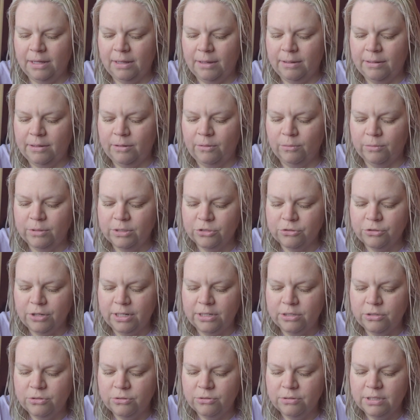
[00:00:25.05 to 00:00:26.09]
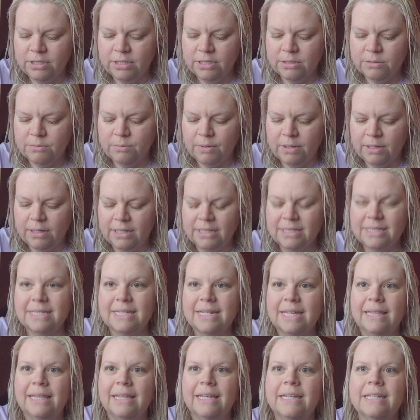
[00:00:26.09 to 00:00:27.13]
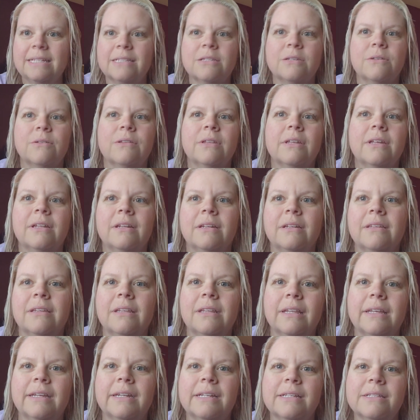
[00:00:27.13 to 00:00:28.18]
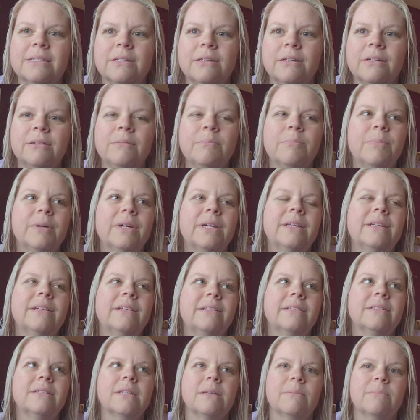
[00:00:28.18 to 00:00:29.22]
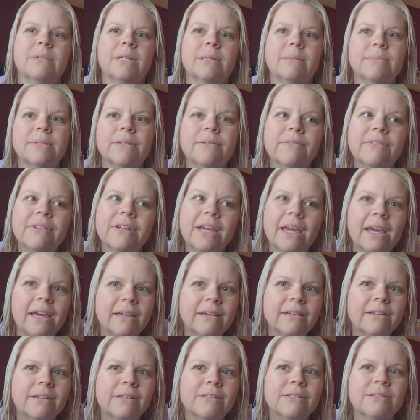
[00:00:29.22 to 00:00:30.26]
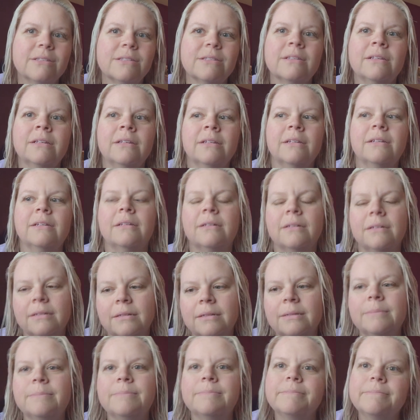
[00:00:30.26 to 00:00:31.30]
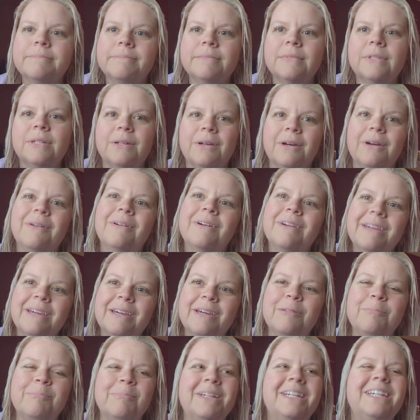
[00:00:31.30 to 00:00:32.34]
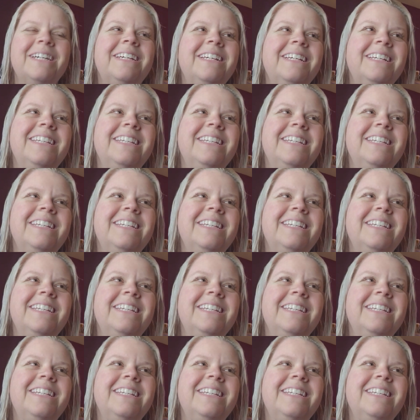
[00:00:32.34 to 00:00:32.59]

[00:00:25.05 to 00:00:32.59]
I always try to do these when it's daylight, so then the lighting's good, but sometimes I forget because you know how I am.